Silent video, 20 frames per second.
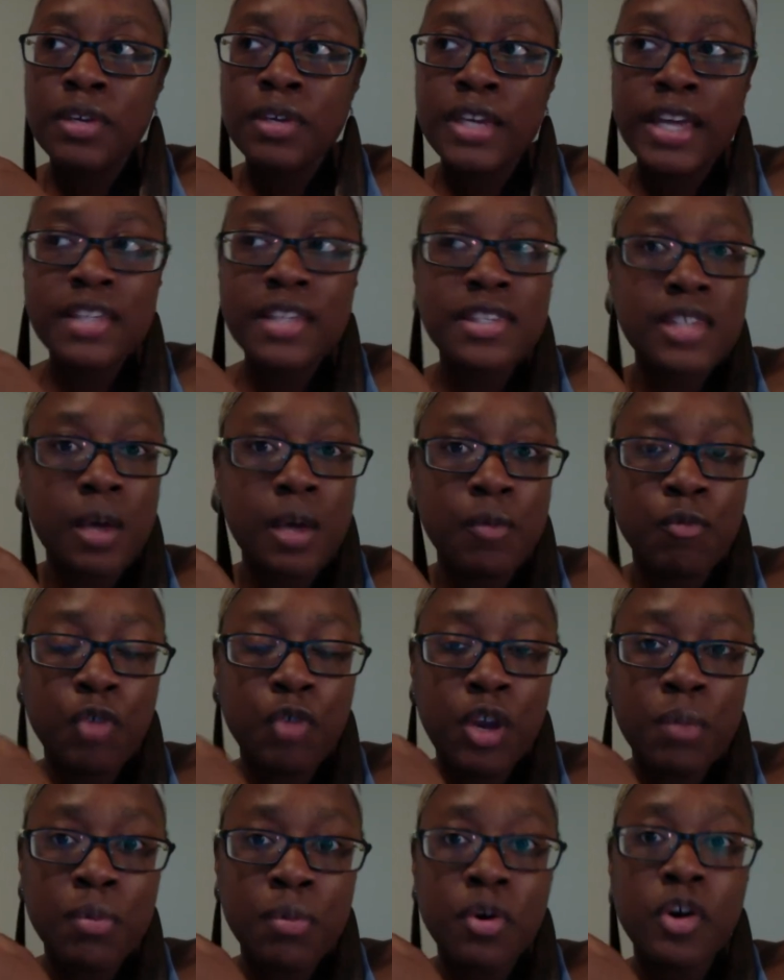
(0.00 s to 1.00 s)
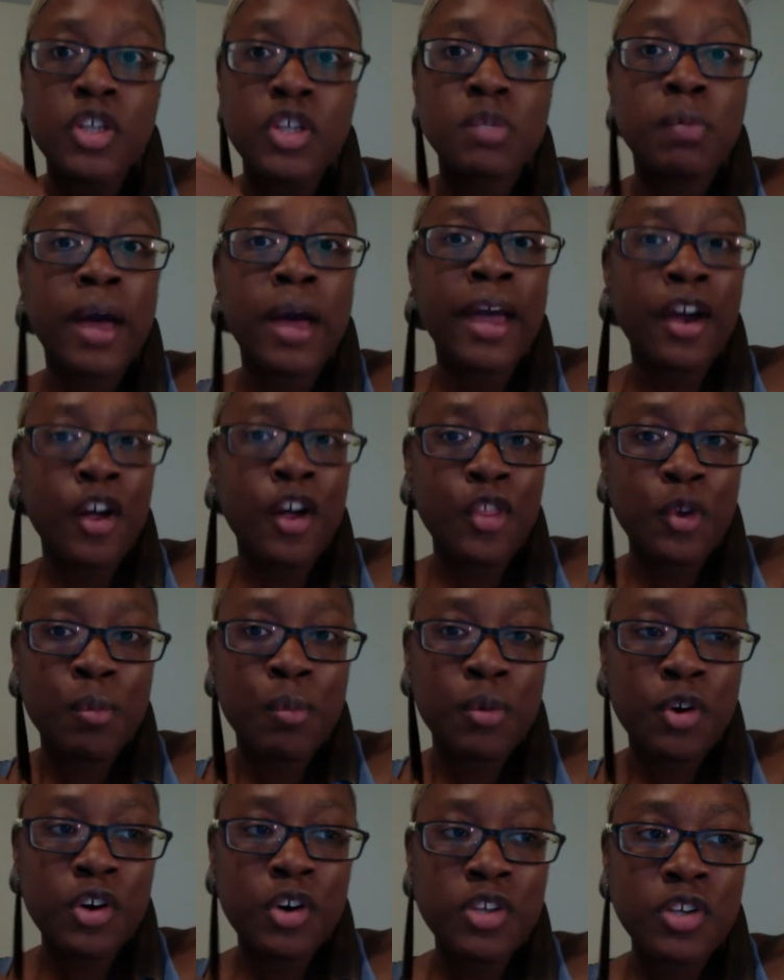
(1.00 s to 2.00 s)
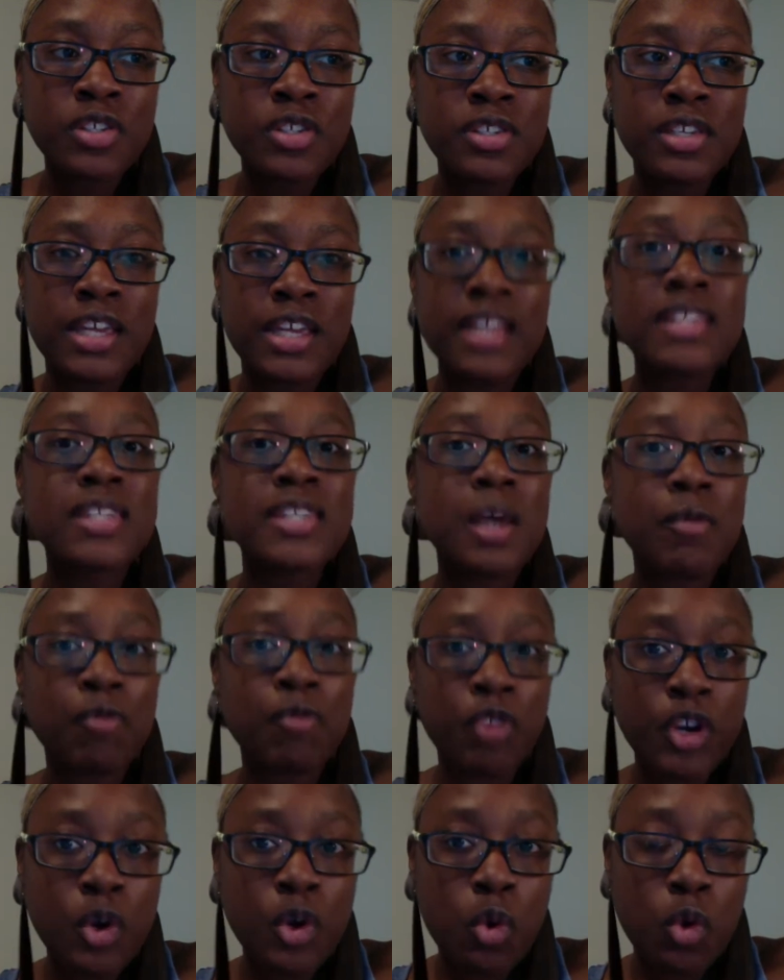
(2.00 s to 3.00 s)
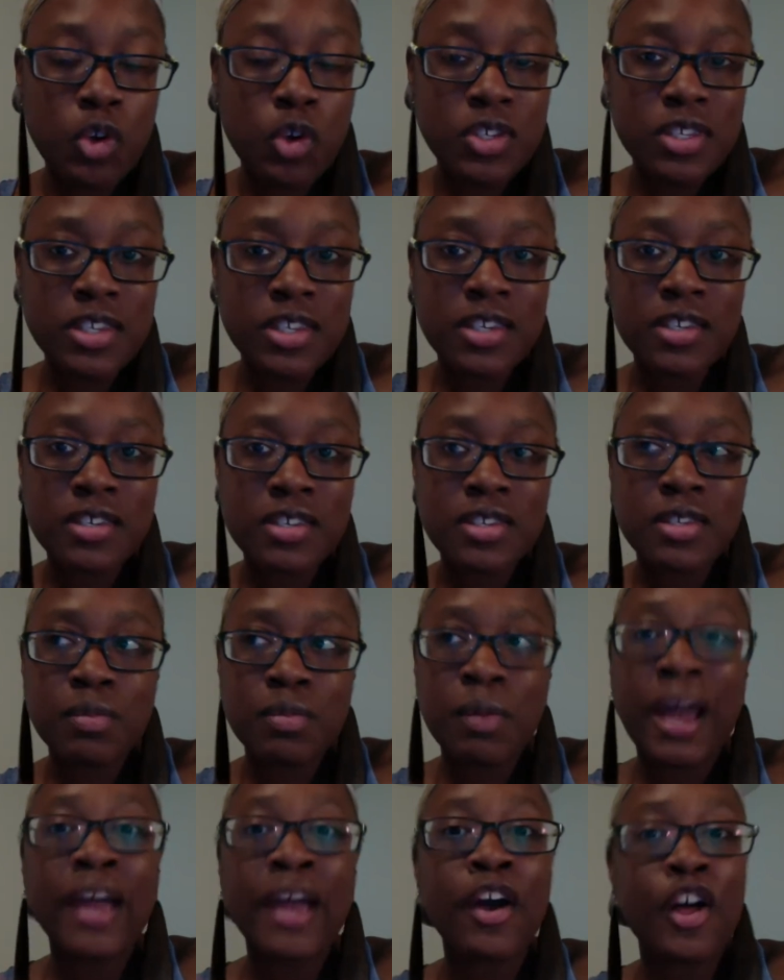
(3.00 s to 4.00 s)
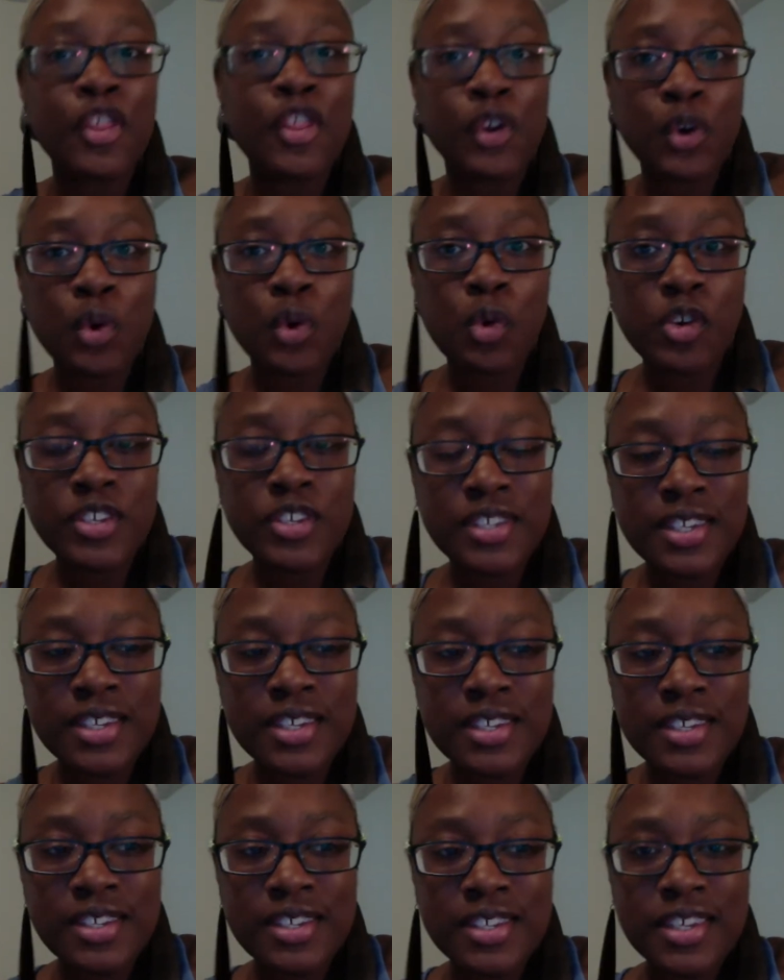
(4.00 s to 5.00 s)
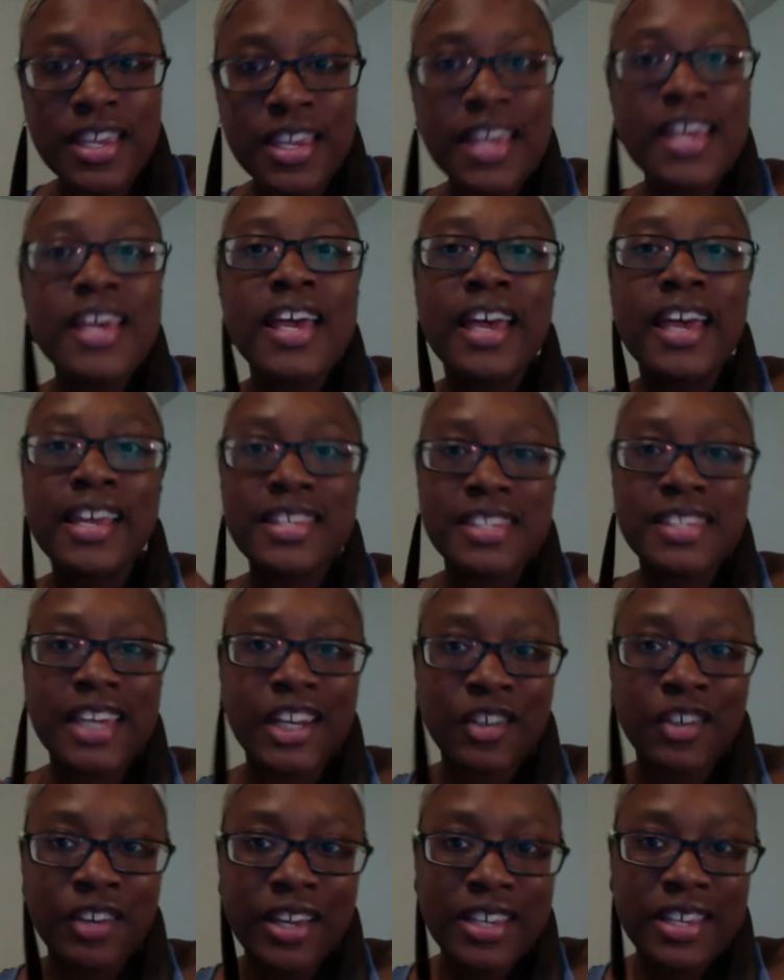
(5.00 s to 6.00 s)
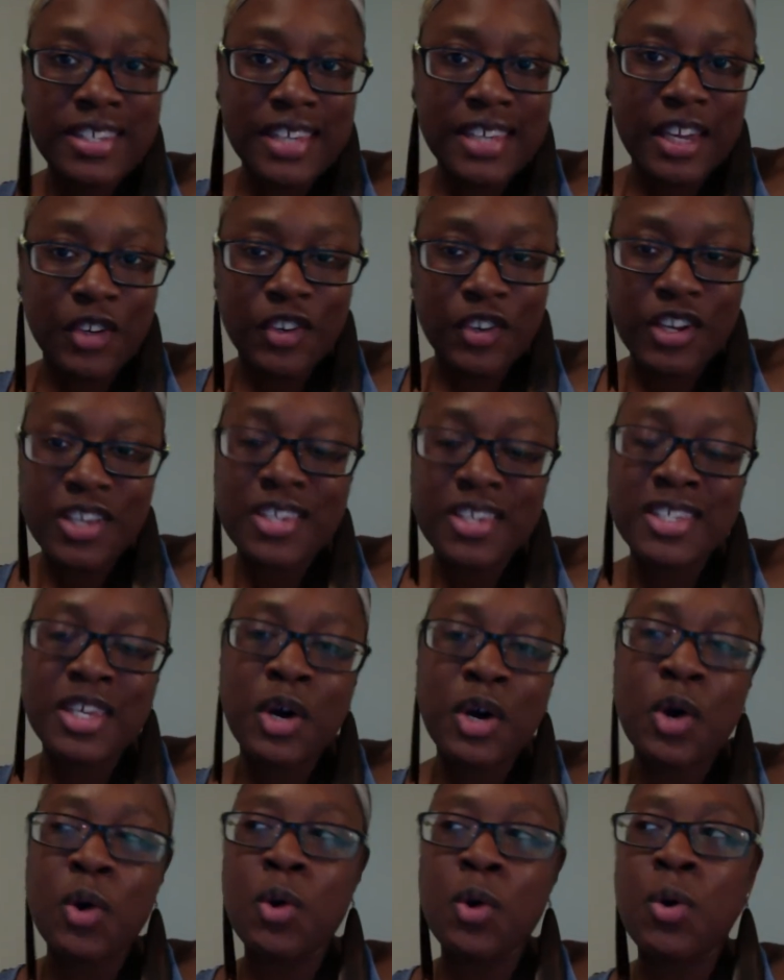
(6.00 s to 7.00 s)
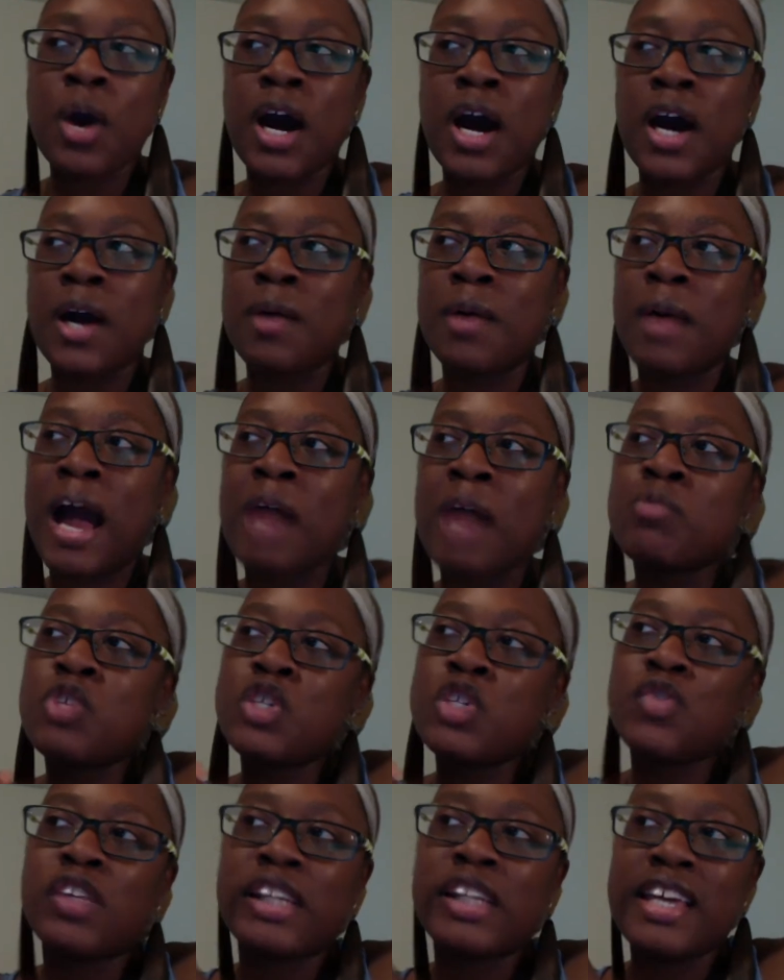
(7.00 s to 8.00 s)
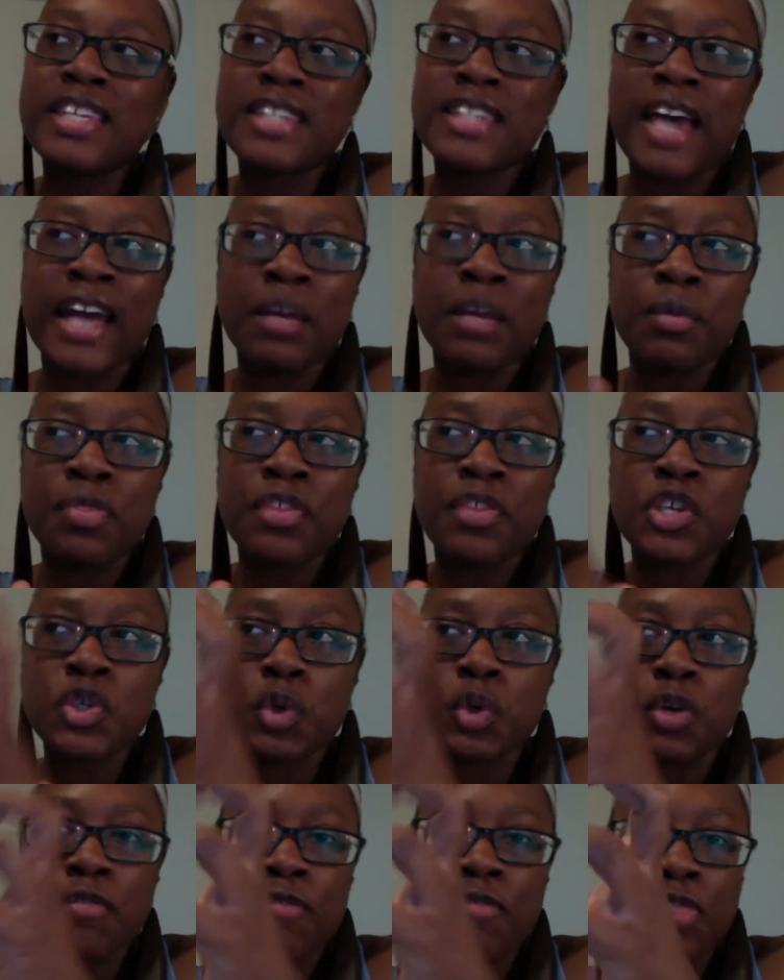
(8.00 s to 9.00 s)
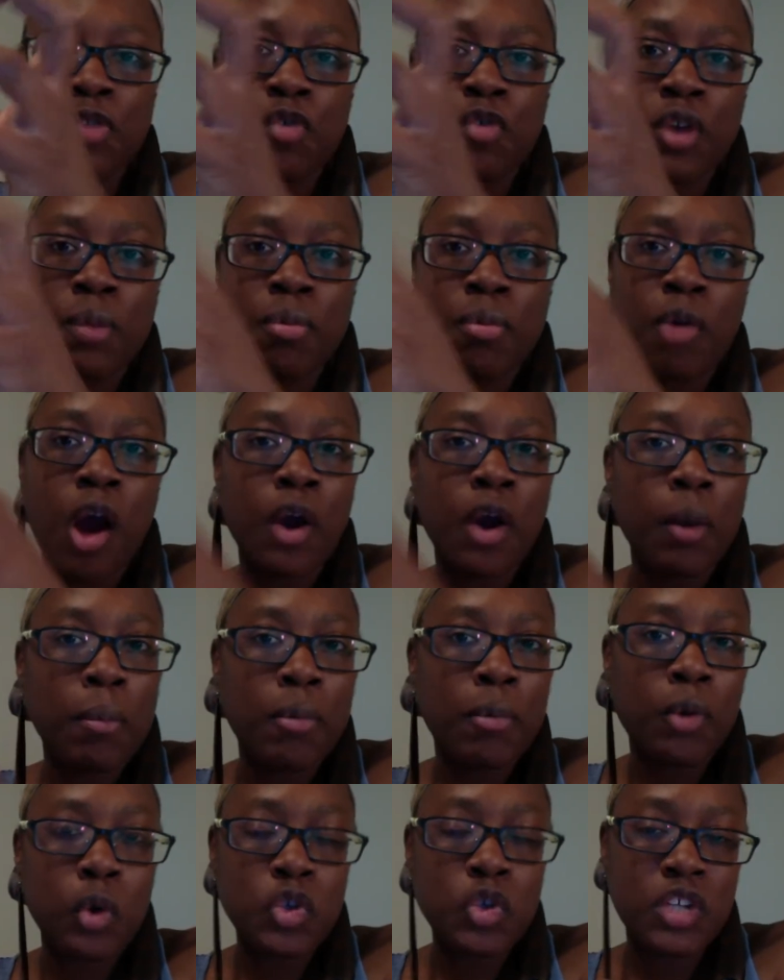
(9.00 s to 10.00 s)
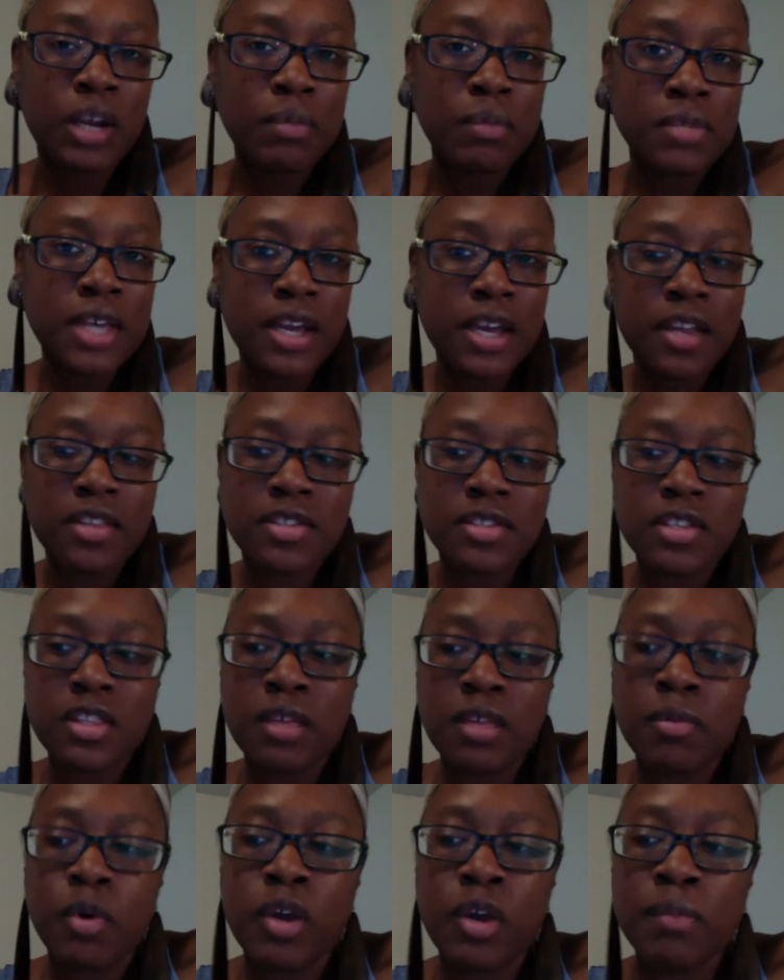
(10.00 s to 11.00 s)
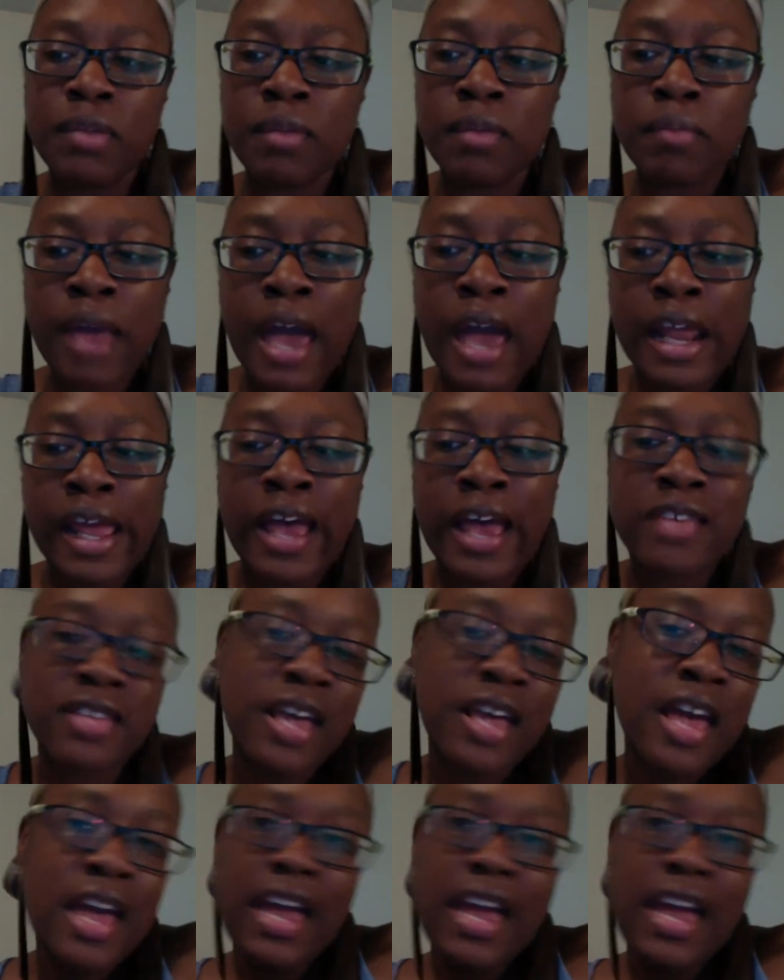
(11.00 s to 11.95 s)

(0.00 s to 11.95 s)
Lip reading: get some free books, buy other books, get some free courses, buy other courses, etc., etc. So I'm just really excited with this sort of three-prong approach that I'm taking to the Bohemian Badass.